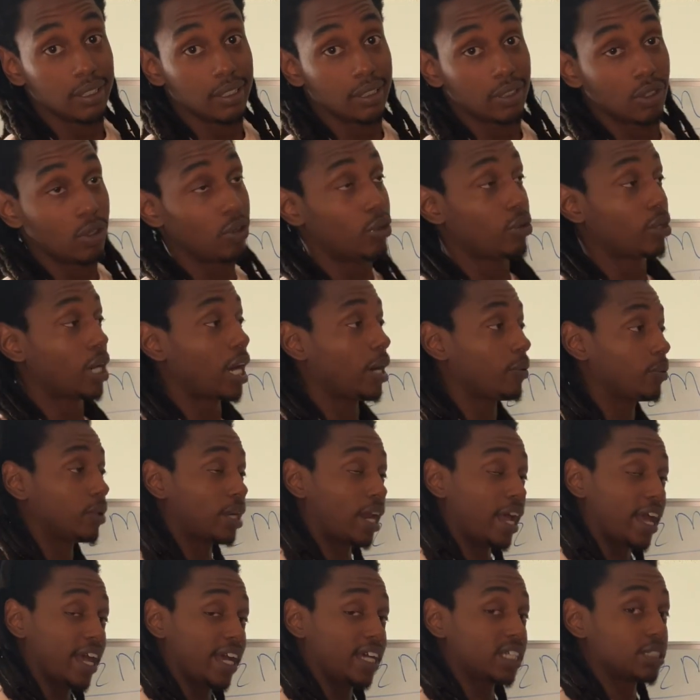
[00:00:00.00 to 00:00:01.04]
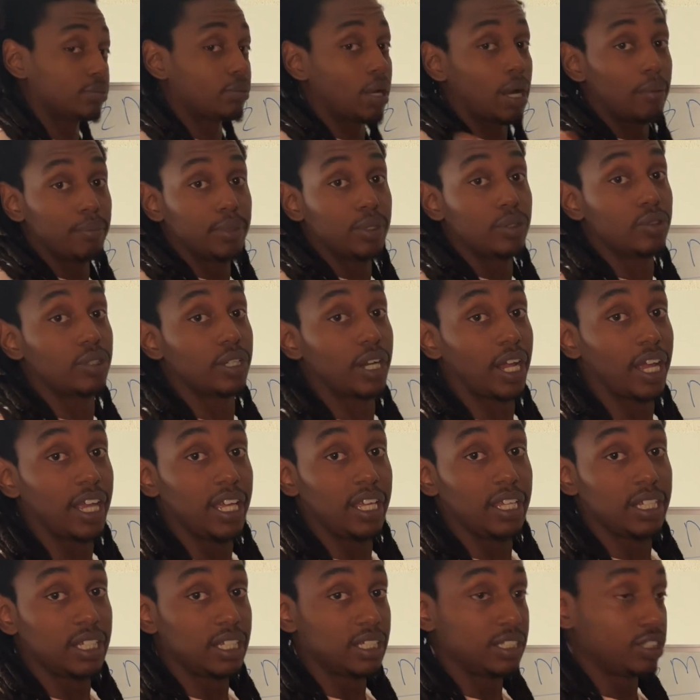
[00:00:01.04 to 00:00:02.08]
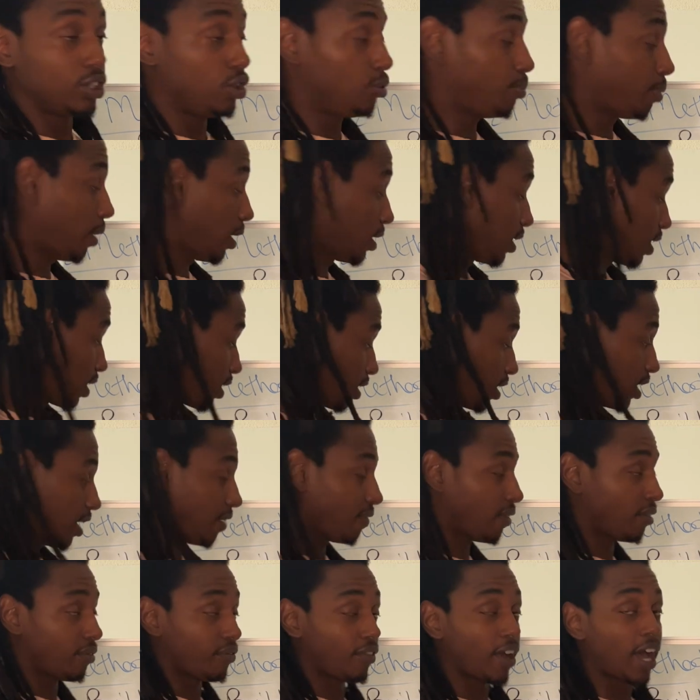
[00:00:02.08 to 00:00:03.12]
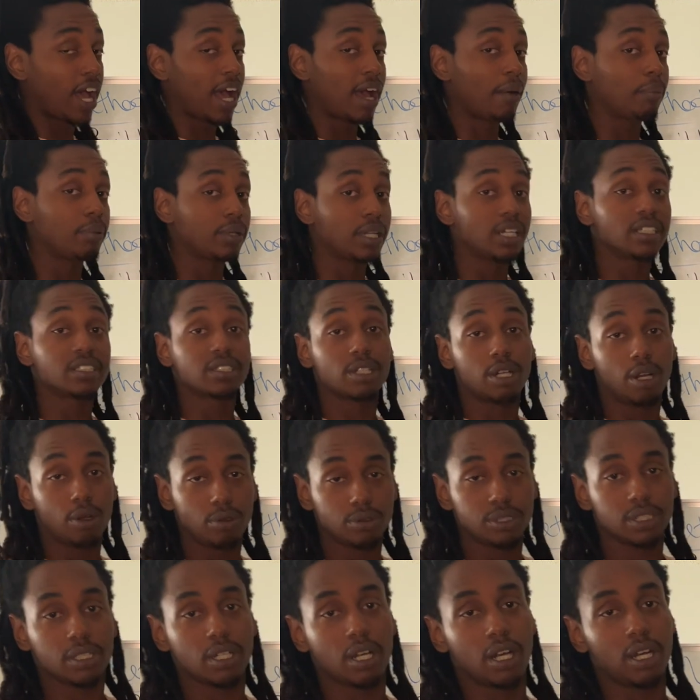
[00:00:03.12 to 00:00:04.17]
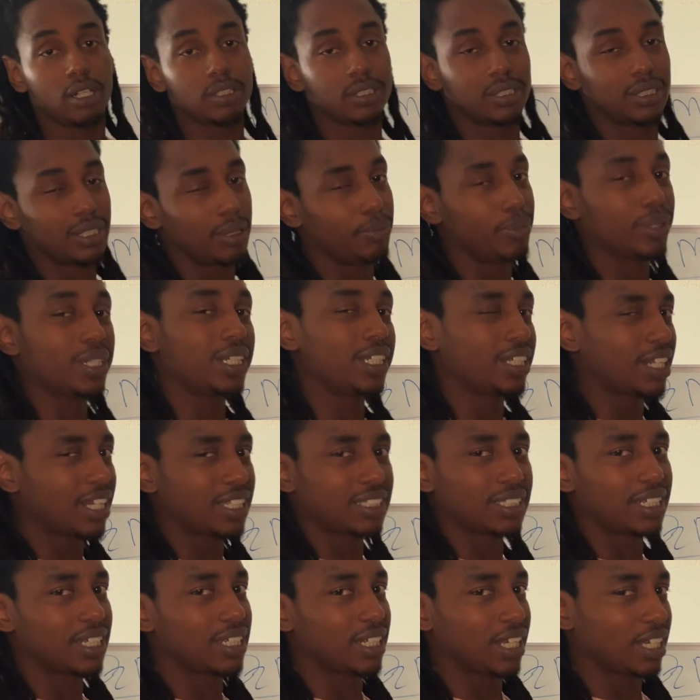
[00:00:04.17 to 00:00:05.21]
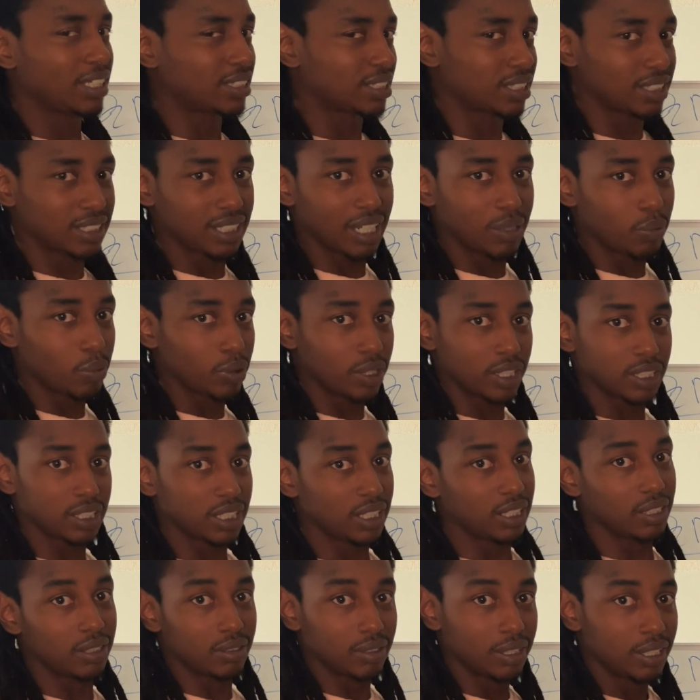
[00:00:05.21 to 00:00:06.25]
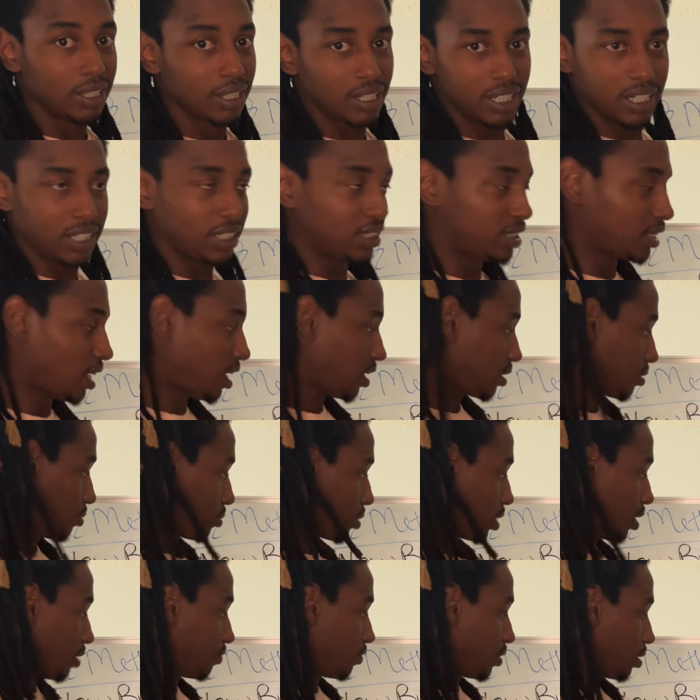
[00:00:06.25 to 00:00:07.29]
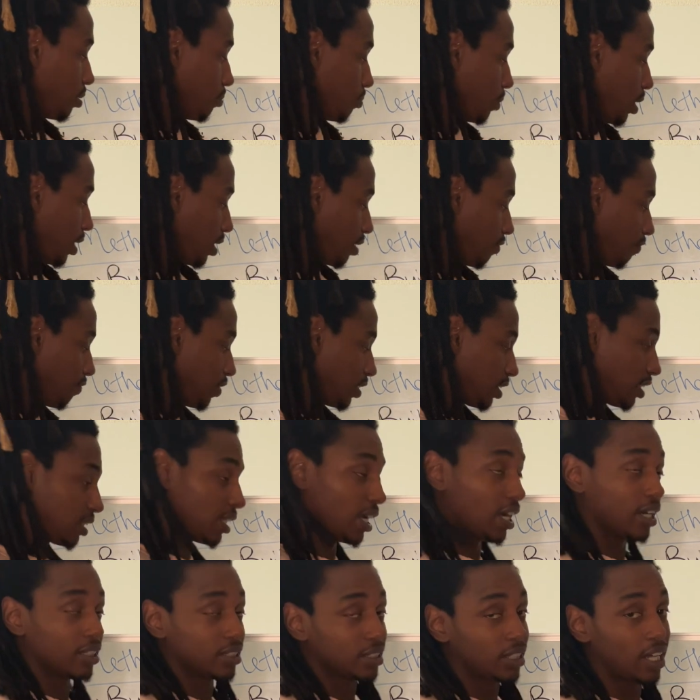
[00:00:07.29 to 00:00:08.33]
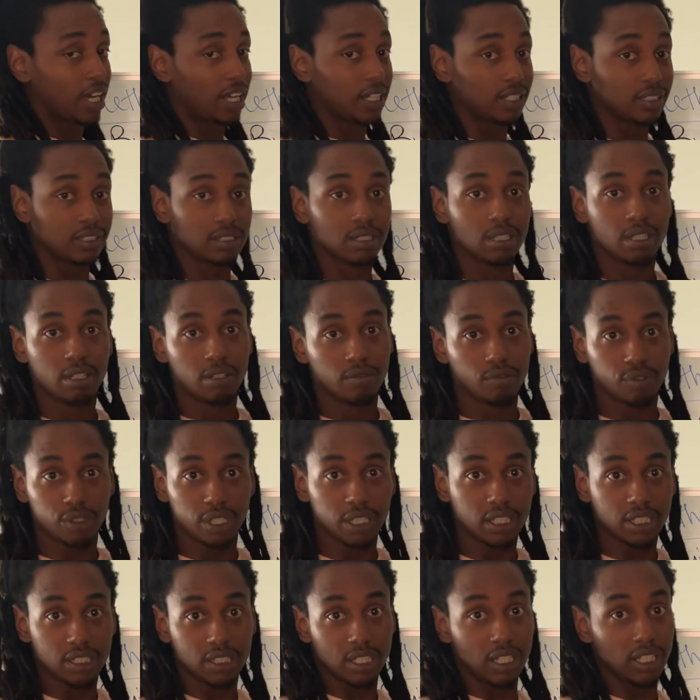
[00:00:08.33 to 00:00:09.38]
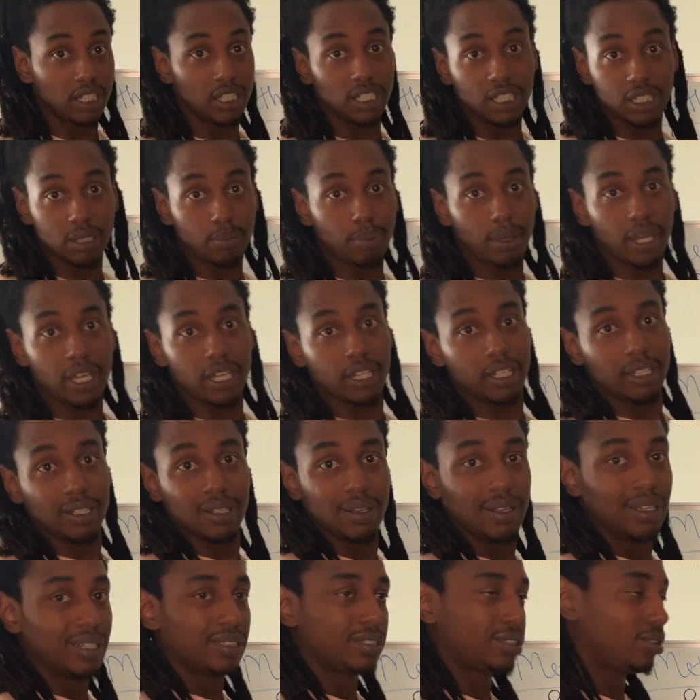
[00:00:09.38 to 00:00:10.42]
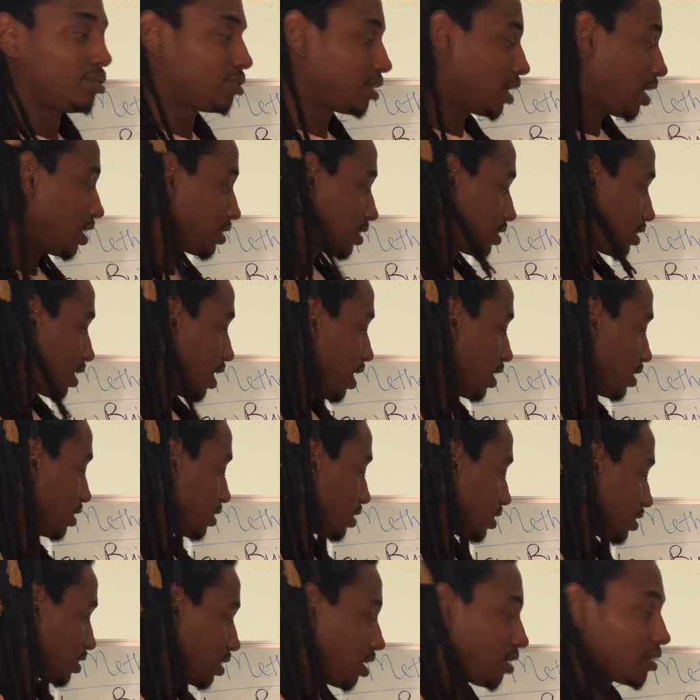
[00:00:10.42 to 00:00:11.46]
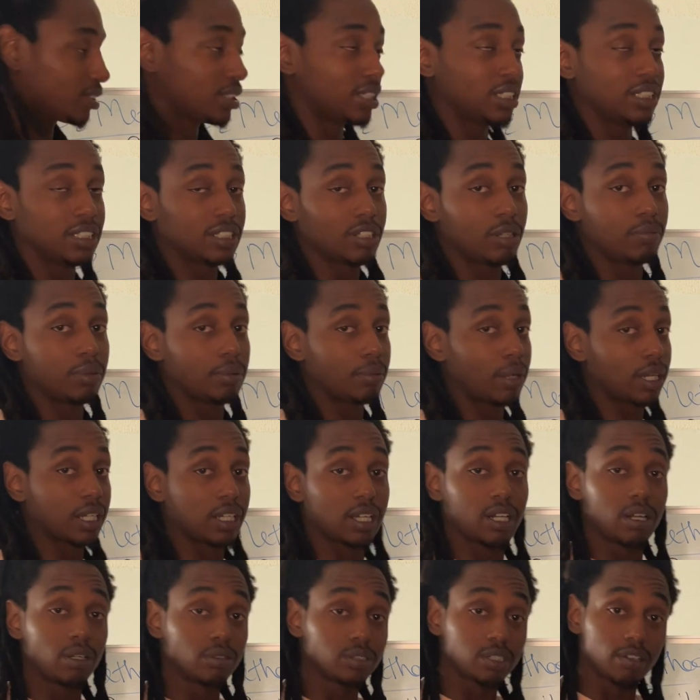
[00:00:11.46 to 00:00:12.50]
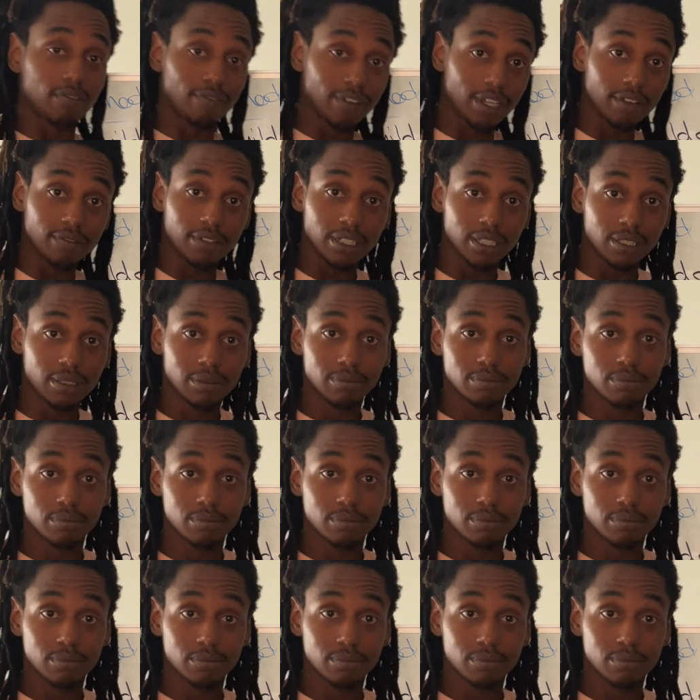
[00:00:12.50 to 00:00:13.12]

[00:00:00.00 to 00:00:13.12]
Or I would ask my builder, hey, can you pay that $11,500 plus closing costs? Typically they say yes, because they want a deal. He's not gonna give up making $50,000 for anything. He'll pay $2,000 as long as he's gonna be making close to 50.